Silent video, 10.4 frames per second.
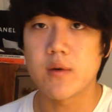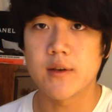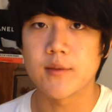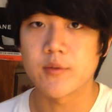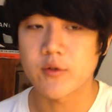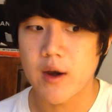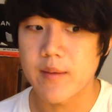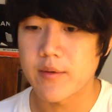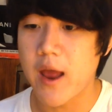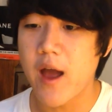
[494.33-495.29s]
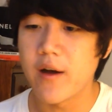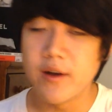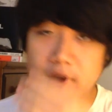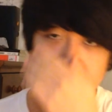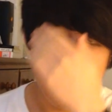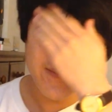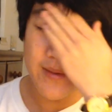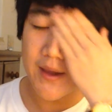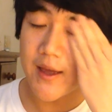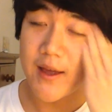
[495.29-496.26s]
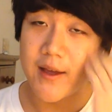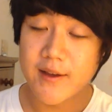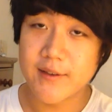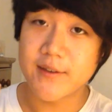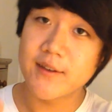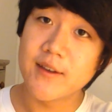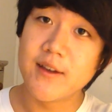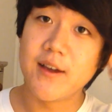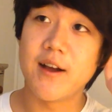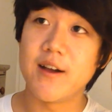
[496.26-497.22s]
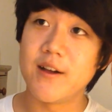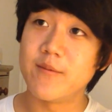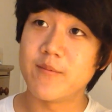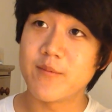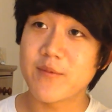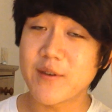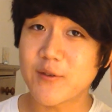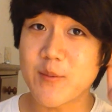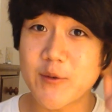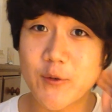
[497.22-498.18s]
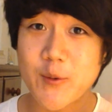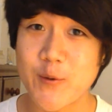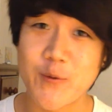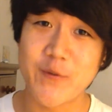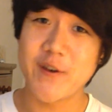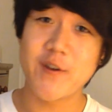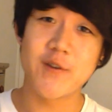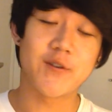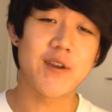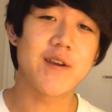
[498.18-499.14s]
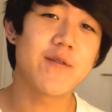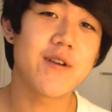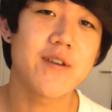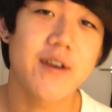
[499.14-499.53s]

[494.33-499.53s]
want to subscribe now because there's going to be so many cool videos and I want you